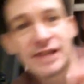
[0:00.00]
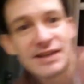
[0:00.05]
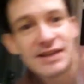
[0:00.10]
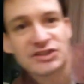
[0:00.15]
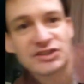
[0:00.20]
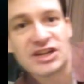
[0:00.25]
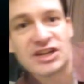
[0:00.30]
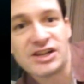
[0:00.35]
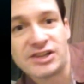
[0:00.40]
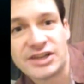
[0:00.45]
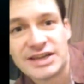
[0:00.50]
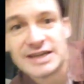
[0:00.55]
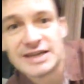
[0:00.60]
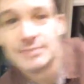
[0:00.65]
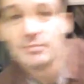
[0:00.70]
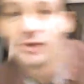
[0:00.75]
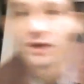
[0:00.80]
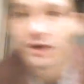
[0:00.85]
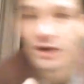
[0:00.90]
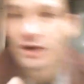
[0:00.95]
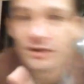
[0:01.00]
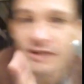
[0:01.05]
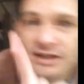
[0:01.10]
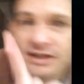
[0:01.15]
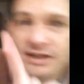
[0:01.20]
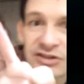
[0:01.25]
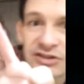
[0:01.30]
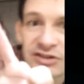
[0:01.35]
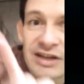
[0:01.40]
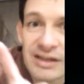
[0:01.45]
Let's tell him, and
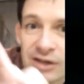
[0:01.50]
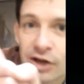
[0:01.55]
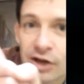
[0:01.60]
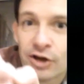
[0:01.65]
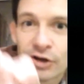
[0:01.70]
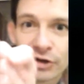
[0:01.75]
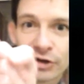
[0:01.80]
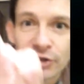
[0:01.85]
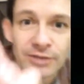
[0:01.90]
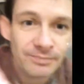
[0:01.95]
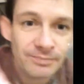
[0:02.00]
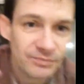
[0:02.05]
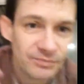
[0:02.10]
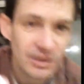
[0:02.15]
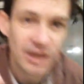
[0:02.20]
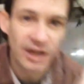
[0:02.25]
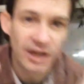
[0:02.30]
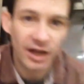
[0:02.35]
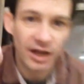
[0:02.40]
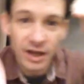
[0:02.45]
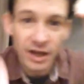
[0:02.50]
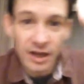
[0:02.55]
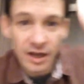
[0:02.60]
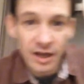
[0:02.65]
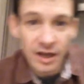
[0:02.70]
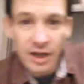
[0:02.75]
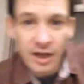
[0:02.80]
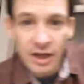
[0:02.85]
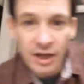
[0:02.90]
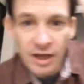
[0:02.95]
let's tell her,
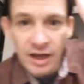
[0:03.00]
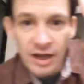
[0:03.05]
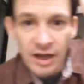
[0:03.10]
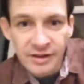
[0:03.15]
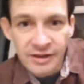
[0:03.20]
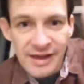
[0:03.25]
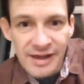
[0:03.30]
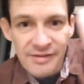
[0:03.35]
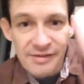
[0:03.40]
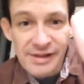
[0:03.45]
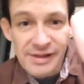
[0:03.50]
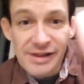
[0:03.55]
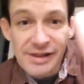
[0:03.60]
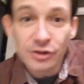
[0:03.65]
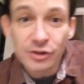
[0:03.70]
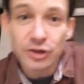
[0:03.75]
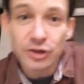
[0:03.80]
and that little